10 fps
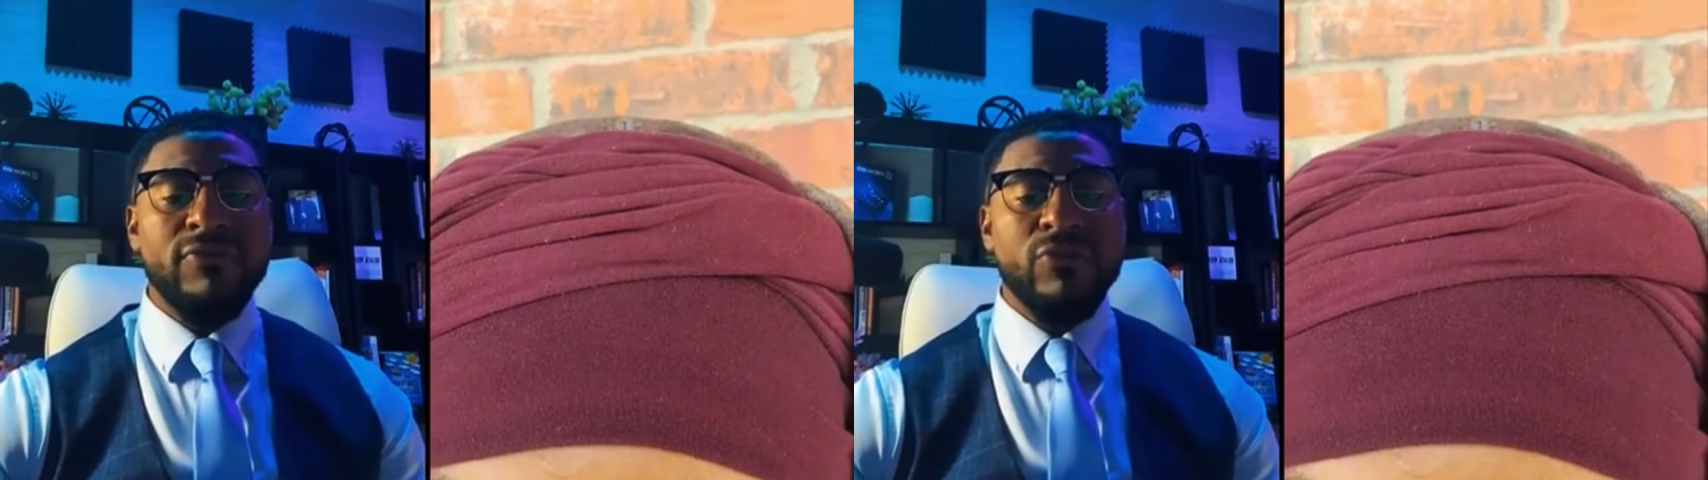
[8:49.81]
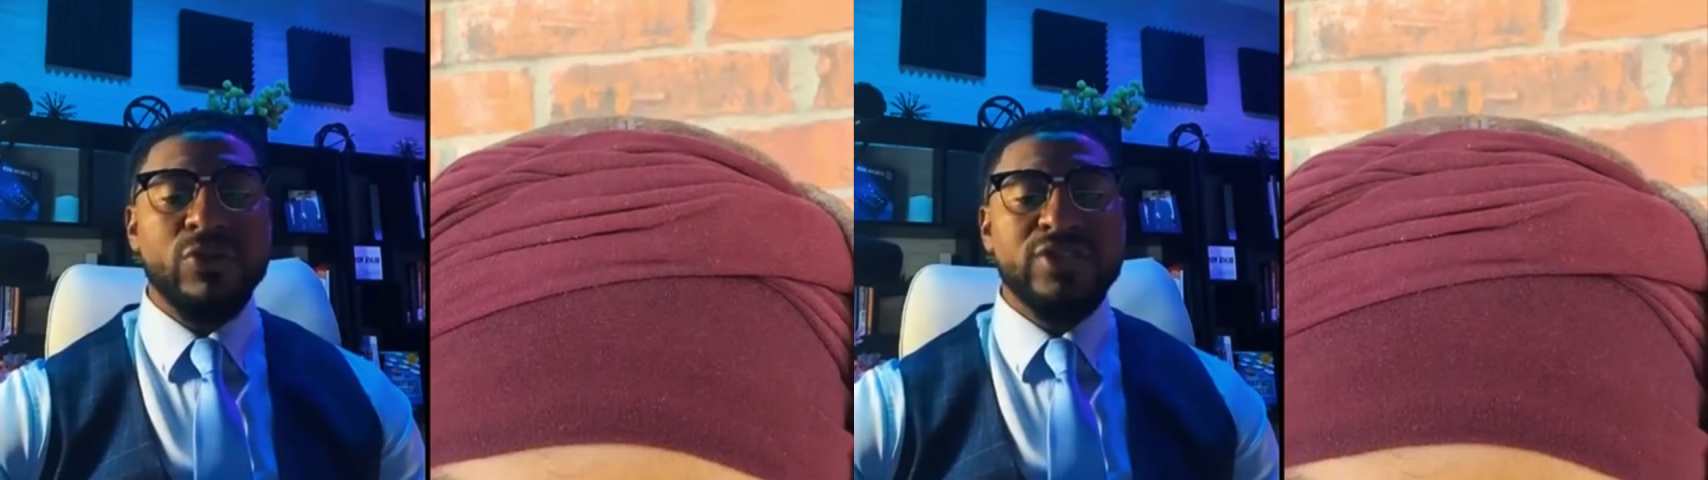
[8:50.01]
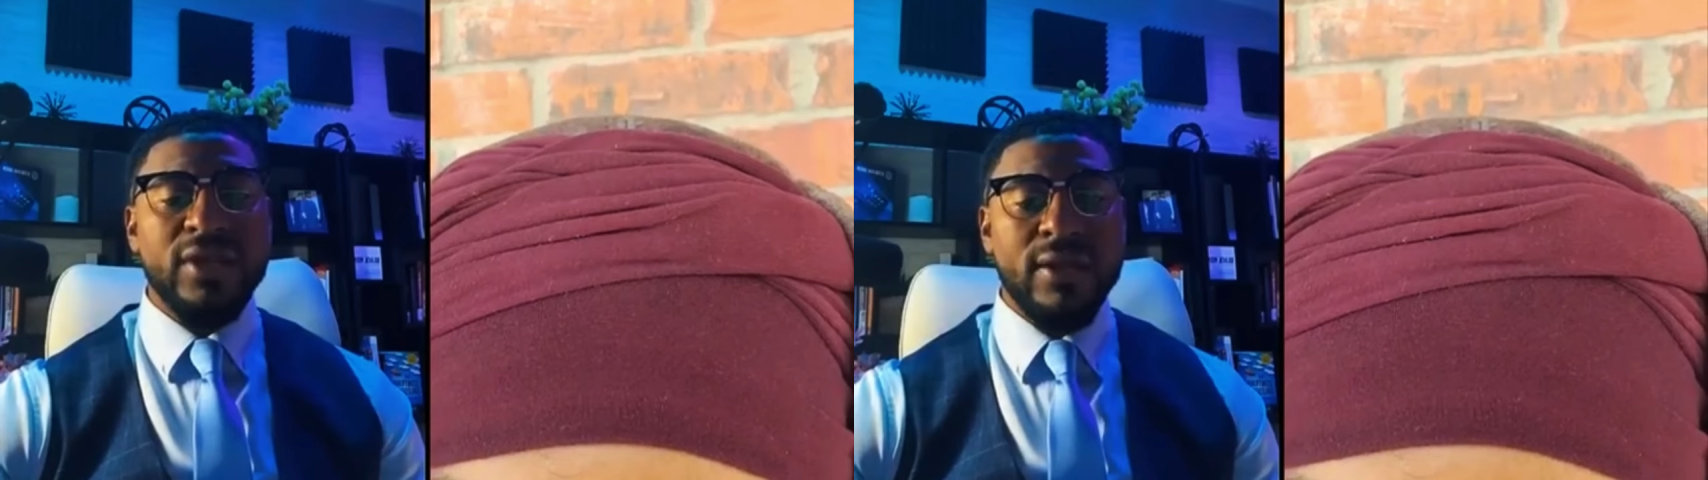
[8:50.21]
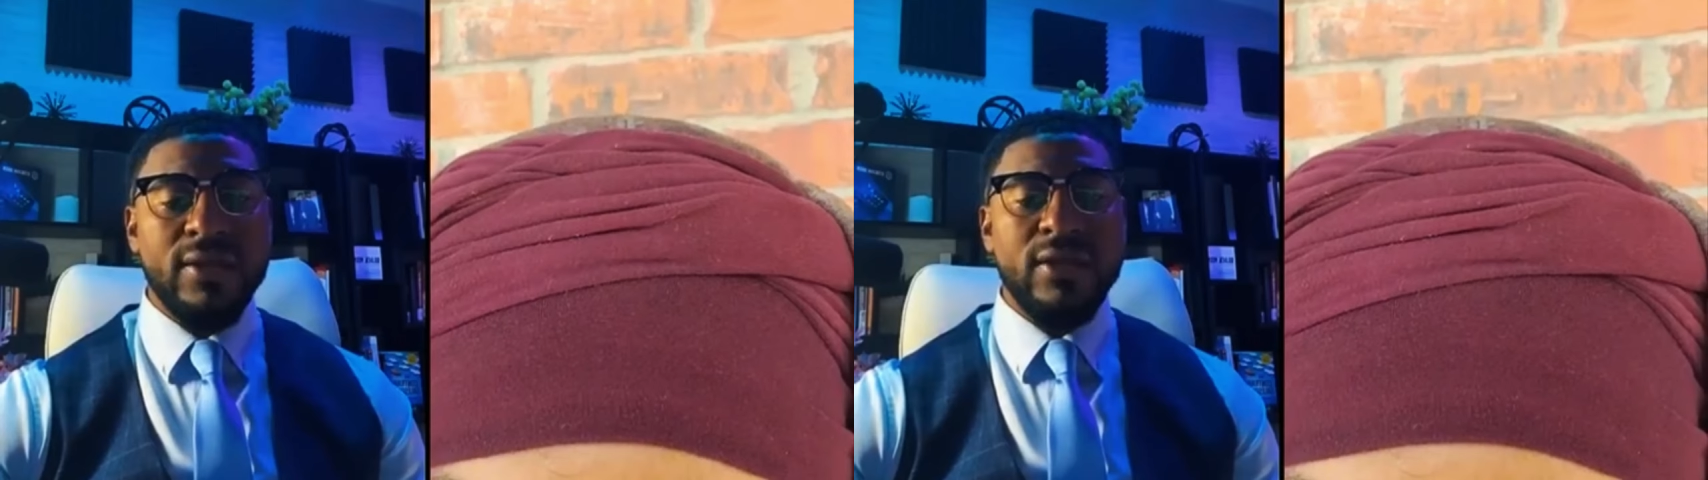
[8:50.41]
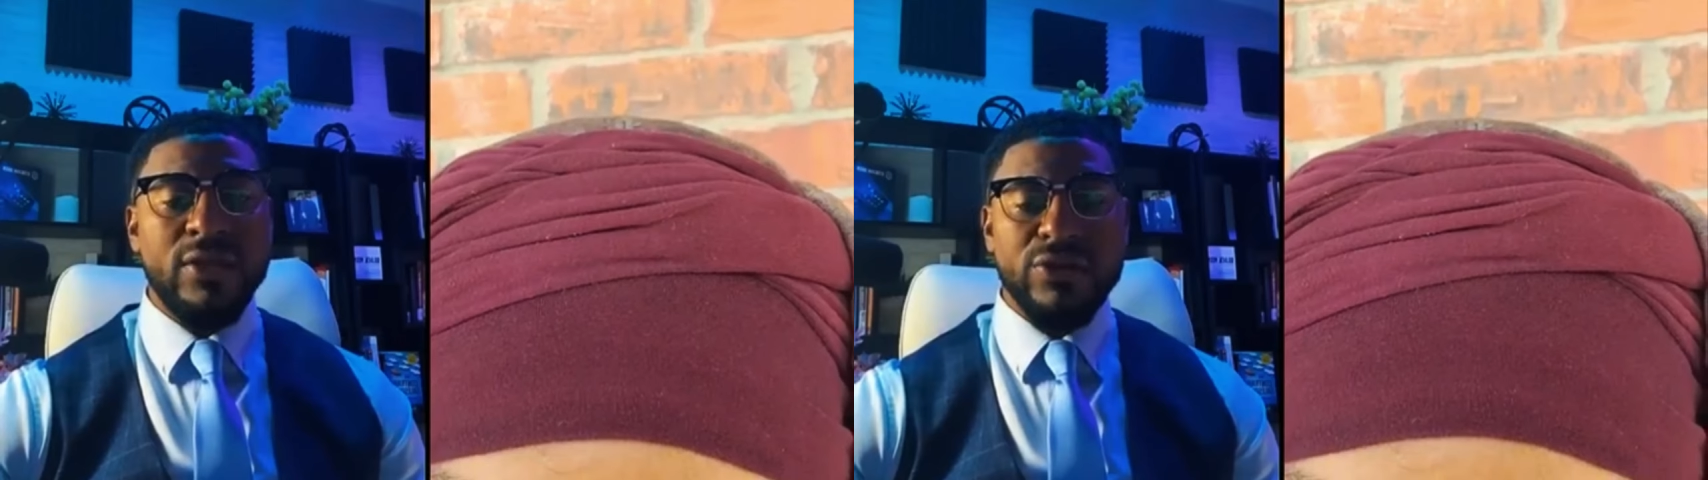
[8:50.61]
for 10
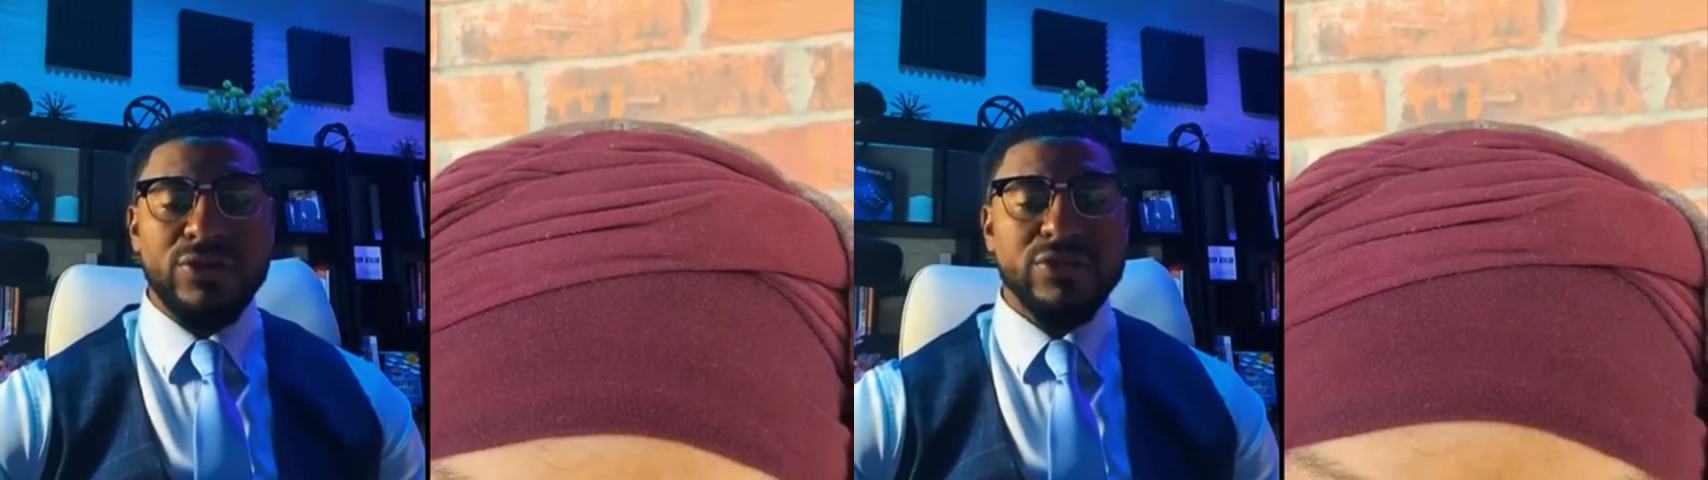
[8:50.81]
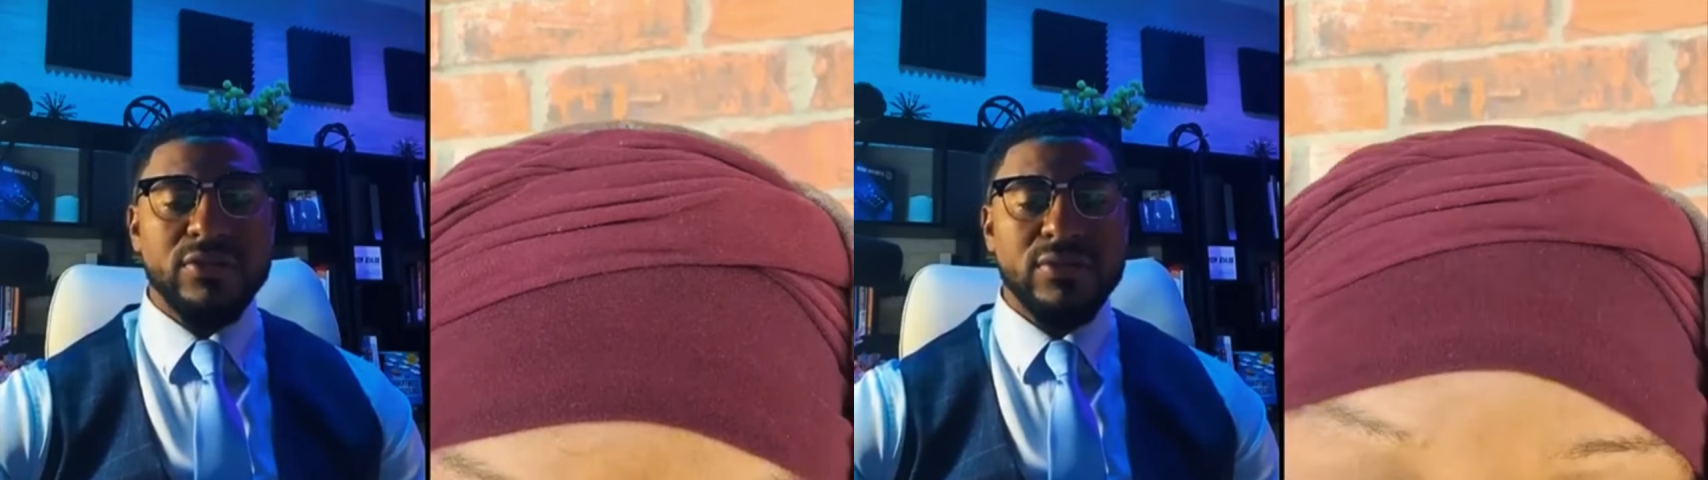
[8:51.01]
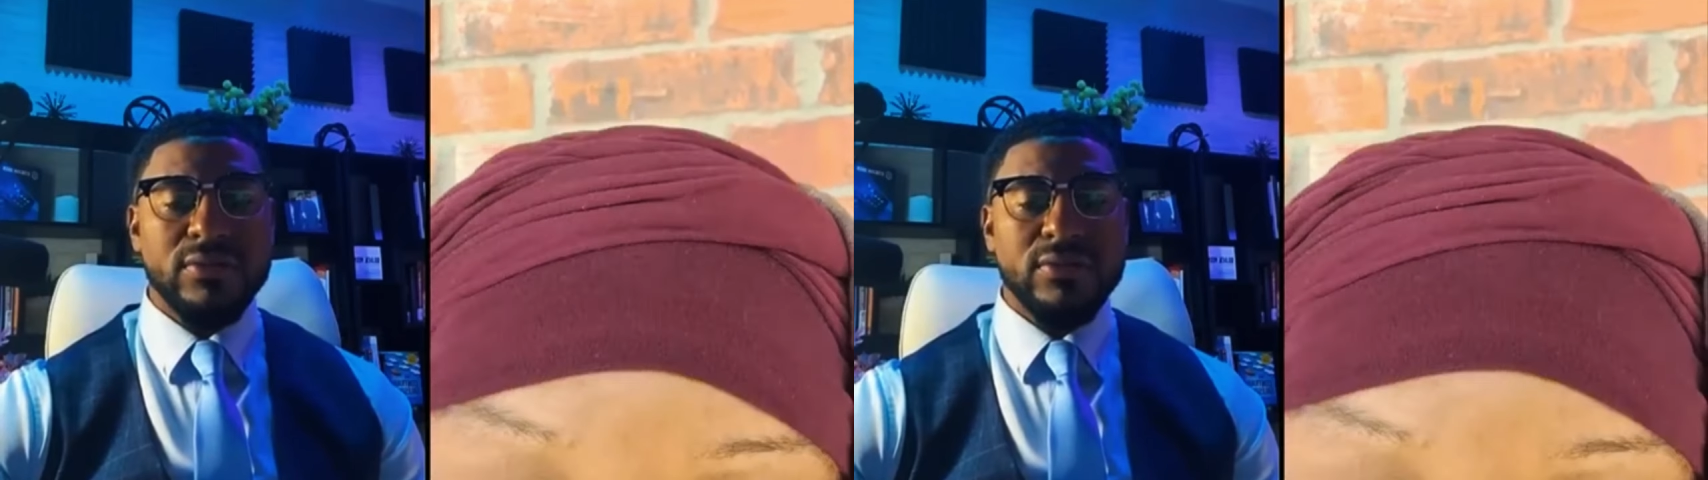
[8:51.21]
years,